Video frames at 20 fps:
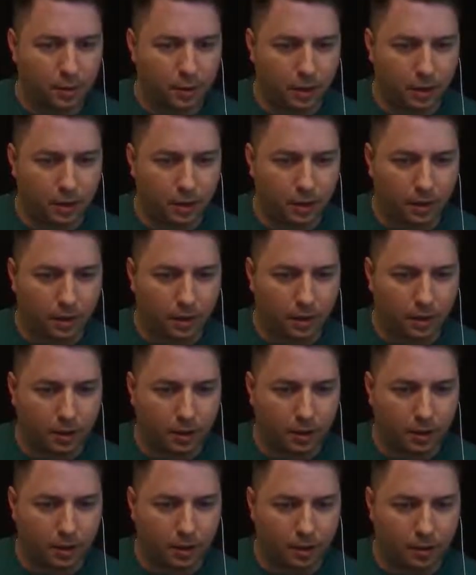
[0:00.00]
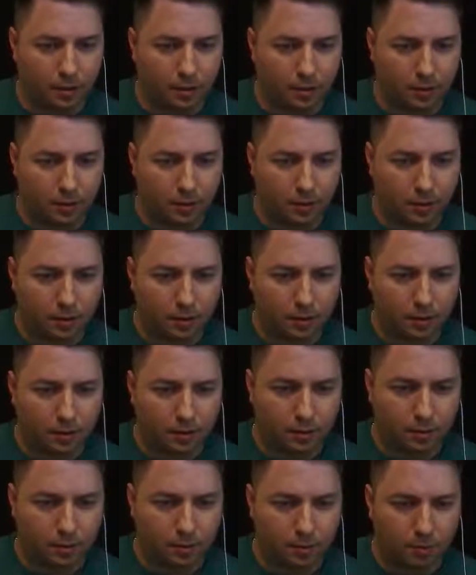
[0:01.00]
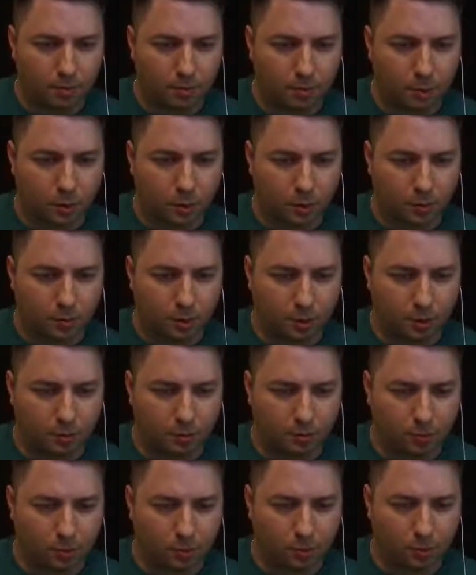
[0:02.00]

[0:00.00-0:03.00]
And boom, there's 4.